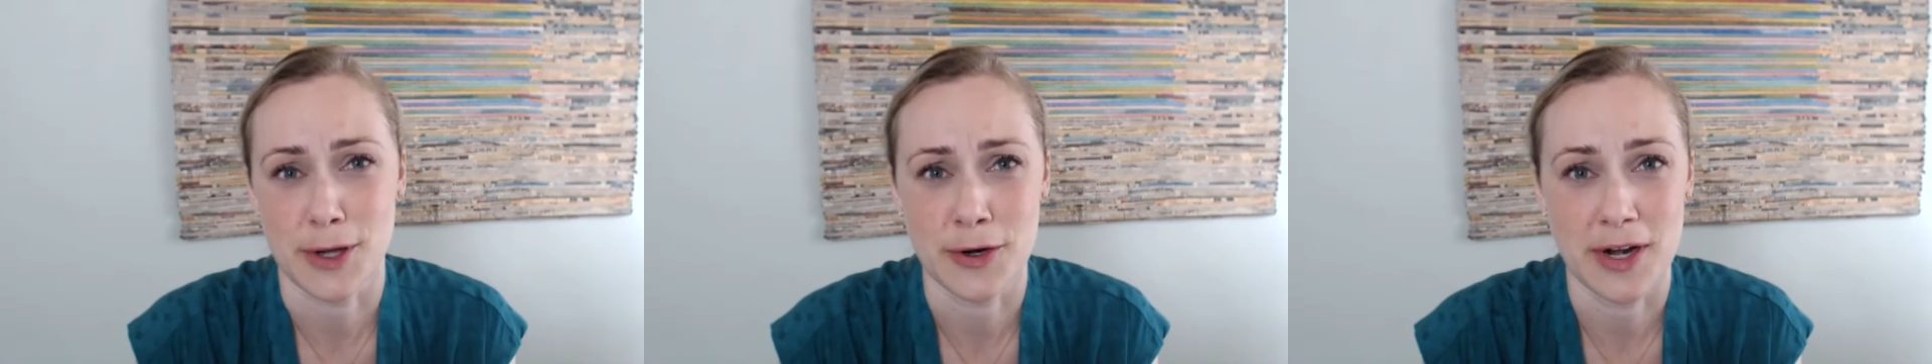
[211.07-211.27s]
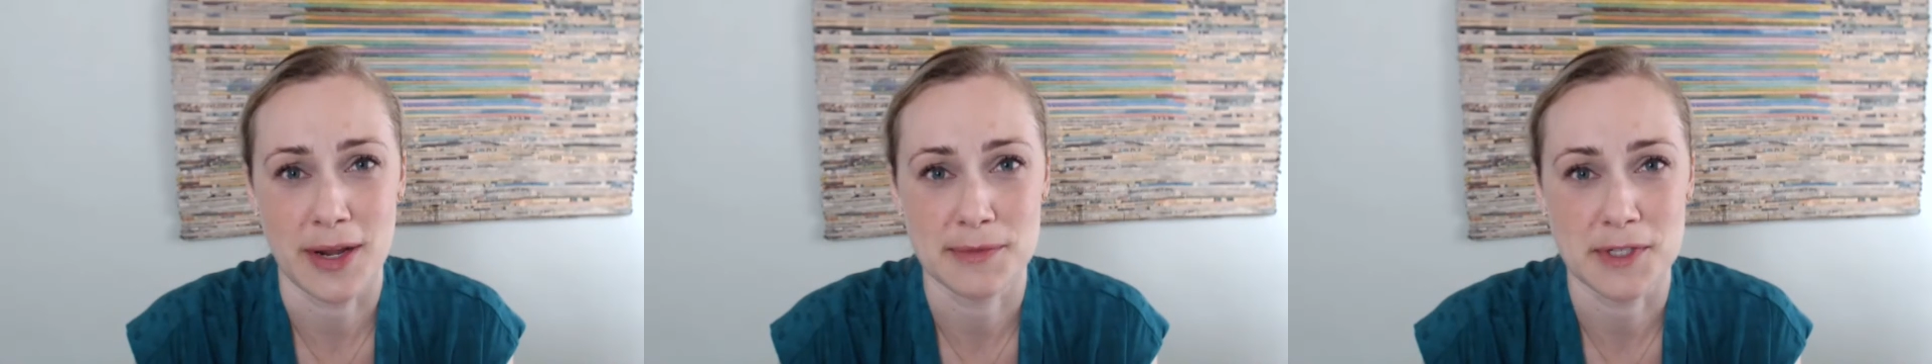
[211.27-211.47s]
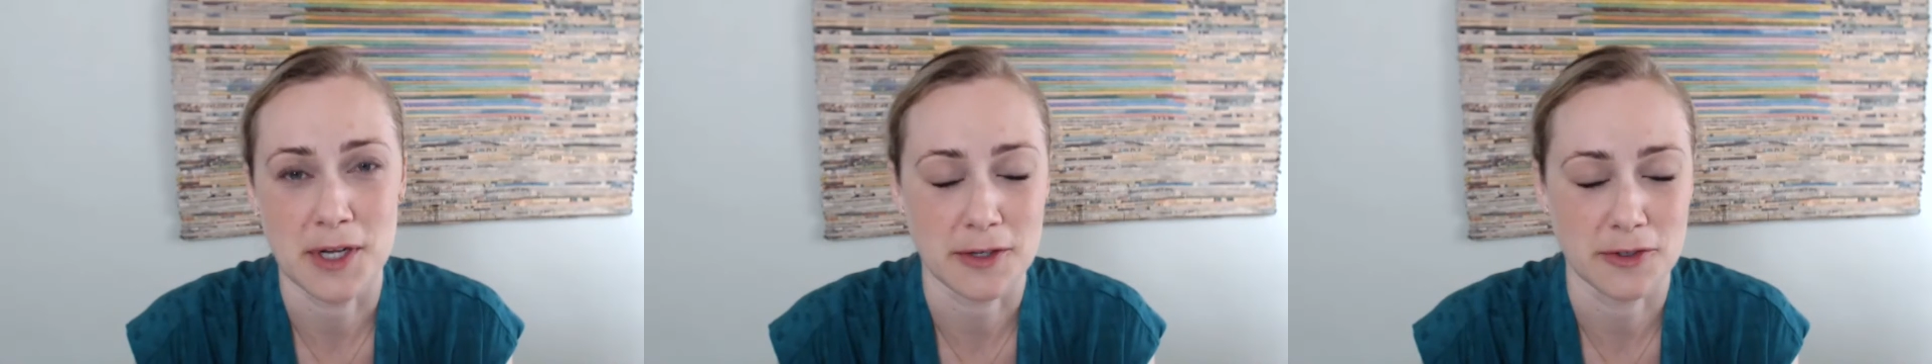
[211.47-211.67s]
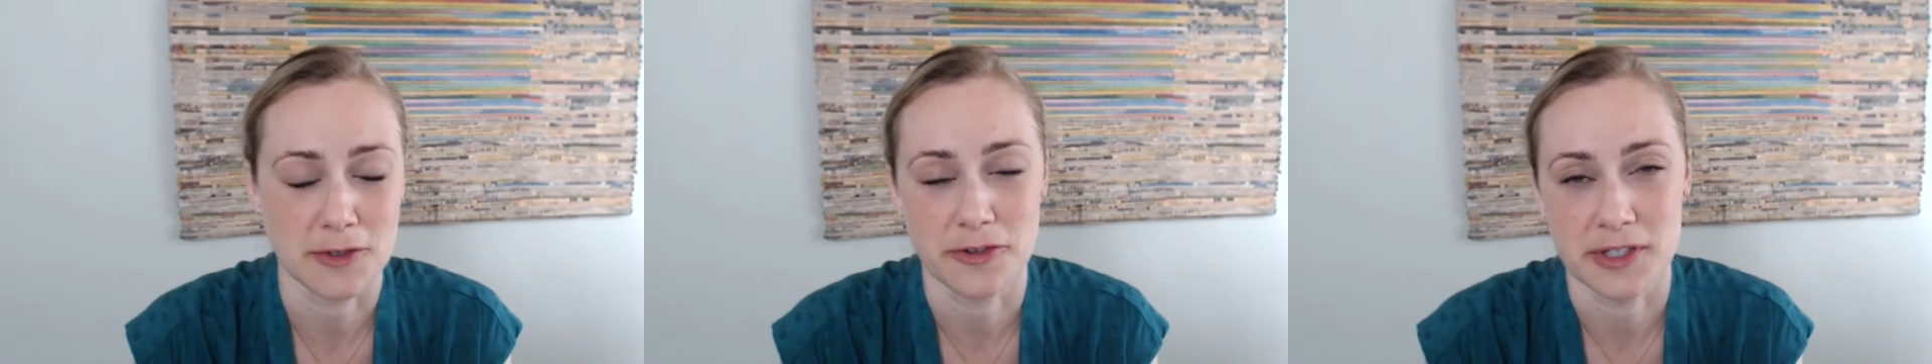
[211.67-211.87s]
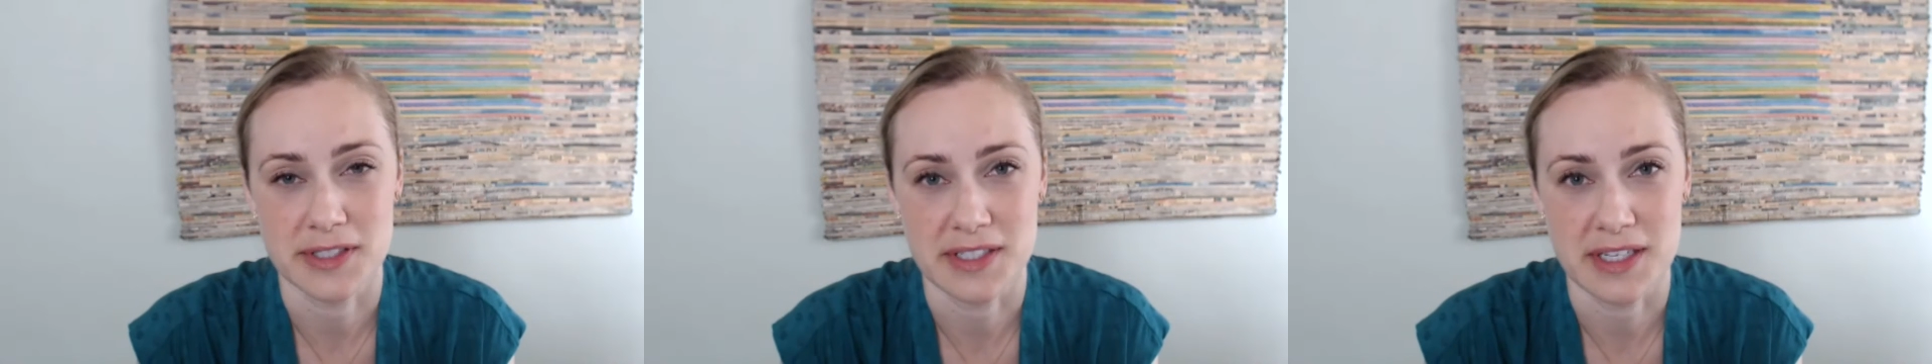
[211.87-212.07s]
Her name's Dr.
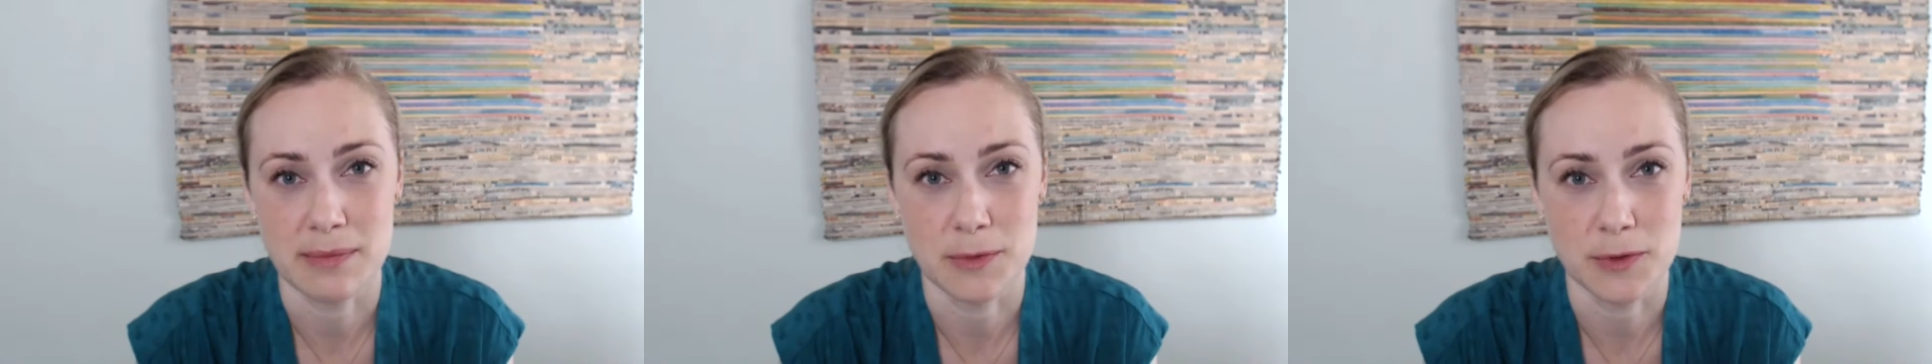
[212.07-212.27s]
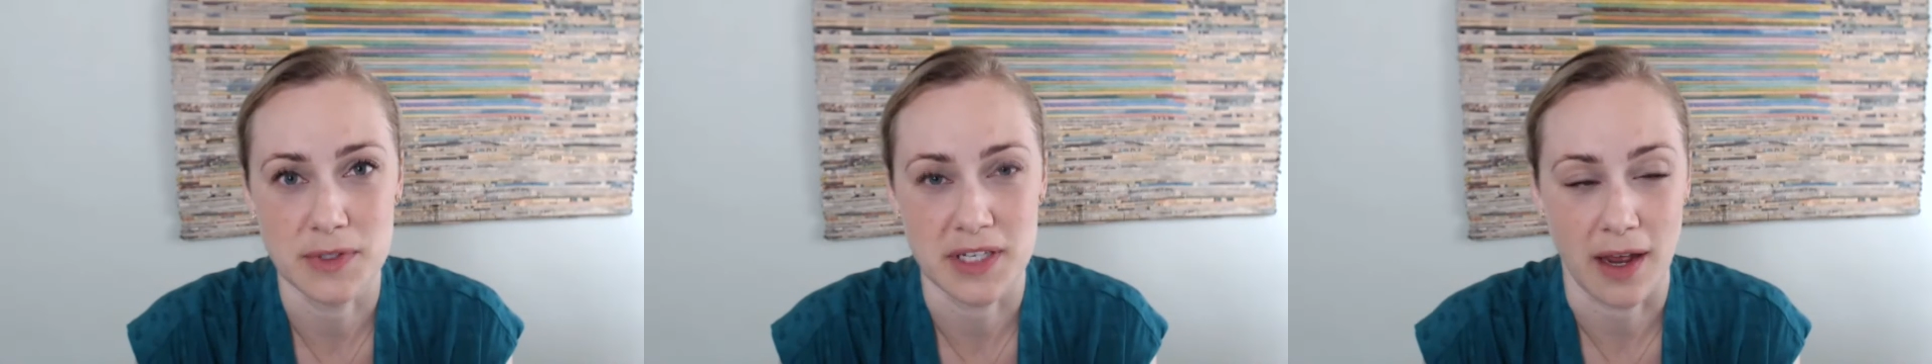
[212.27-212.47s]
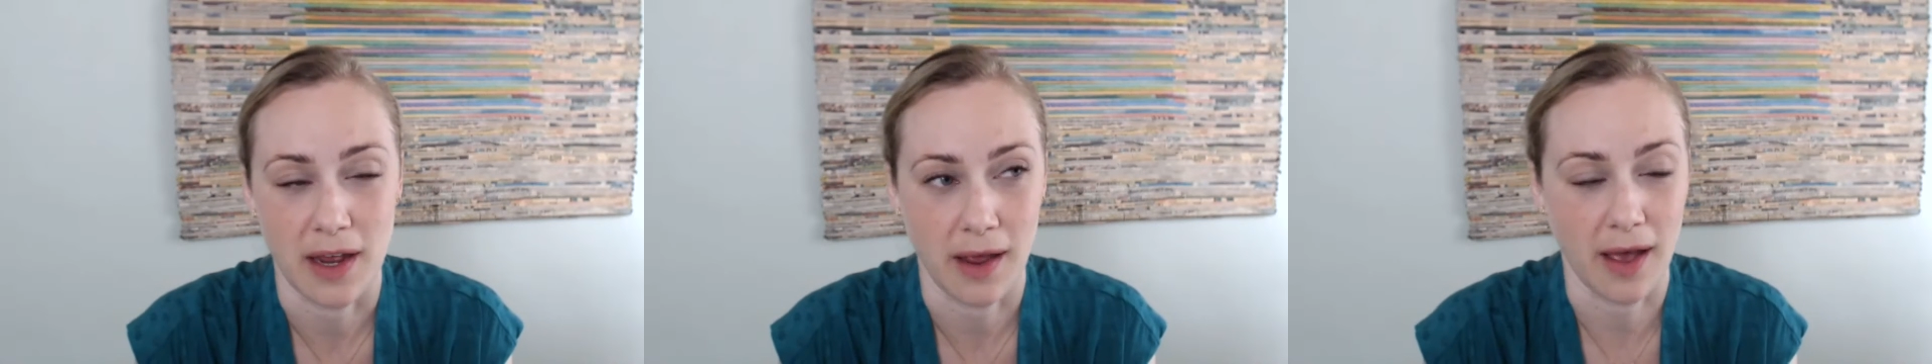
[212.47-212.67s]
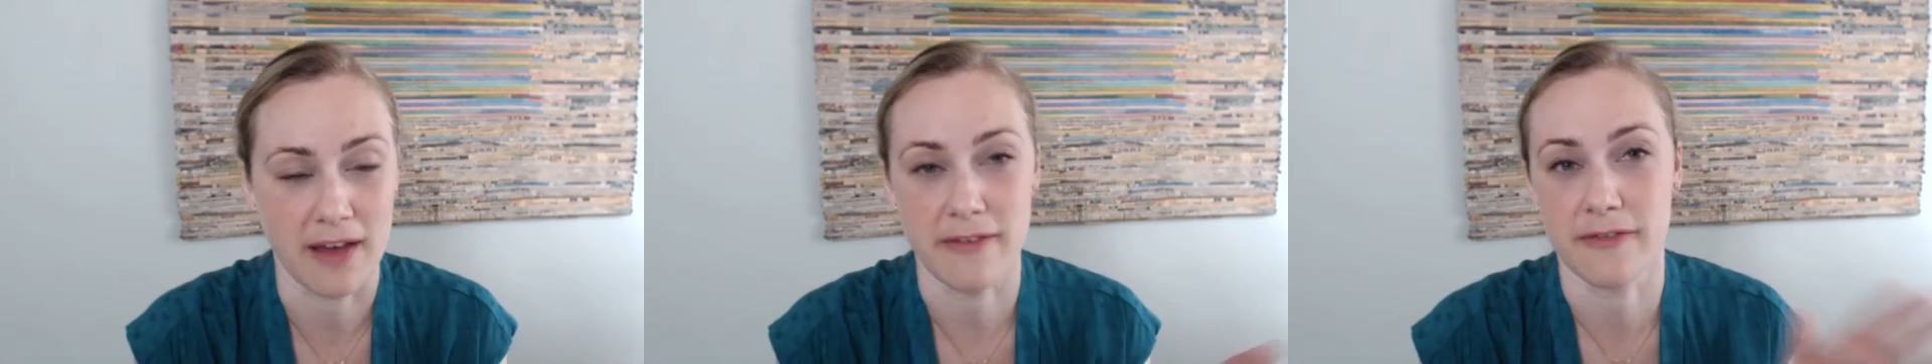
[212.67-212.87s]
Christine Moutier. I've